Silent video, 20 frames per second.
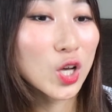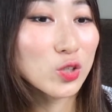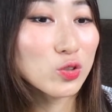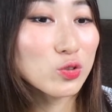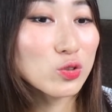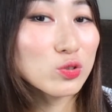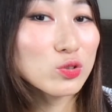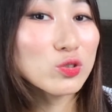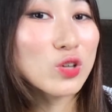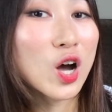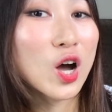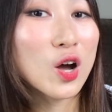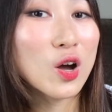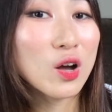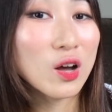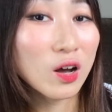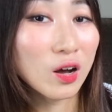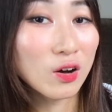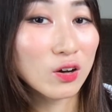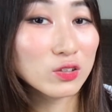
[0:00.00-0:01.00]
you
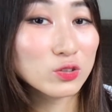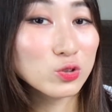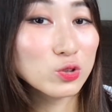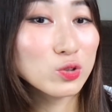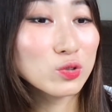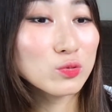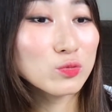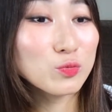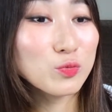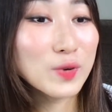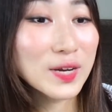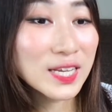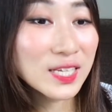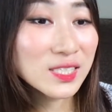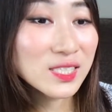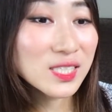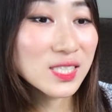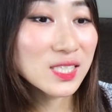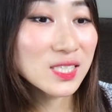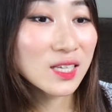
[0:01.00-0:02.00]
uh, to
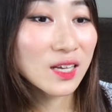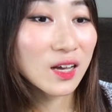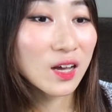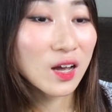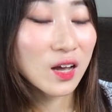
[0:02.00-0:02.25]
rinse